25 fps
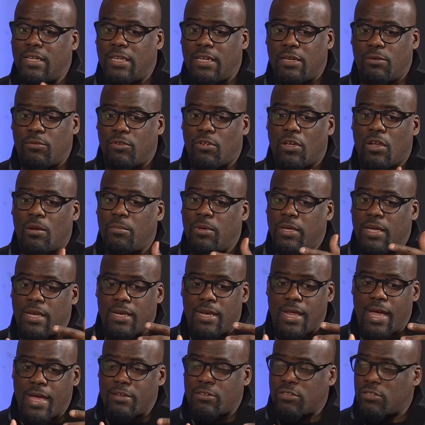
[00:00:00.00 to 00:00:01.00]
it was going to be a
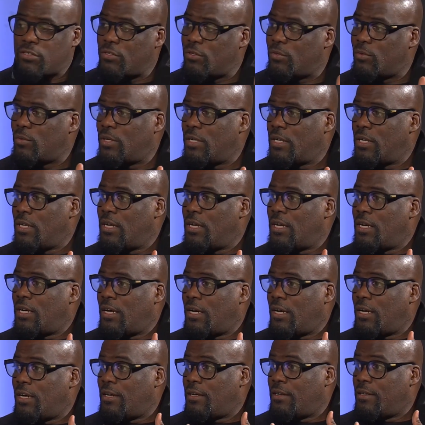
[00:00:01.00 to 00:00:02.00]
national
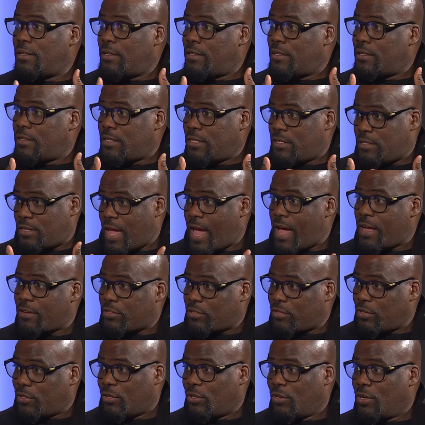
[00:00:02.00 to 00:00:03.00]

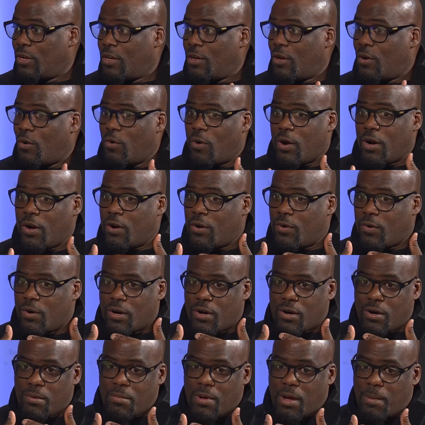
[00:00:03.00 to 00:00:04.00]
disaster
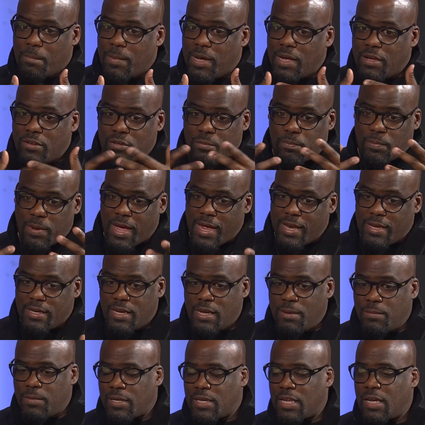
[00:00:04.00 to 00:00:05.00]
or a major
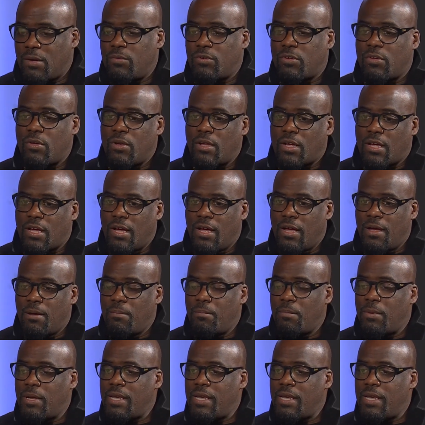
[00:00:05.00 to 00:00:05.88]
pandemic that was going to come.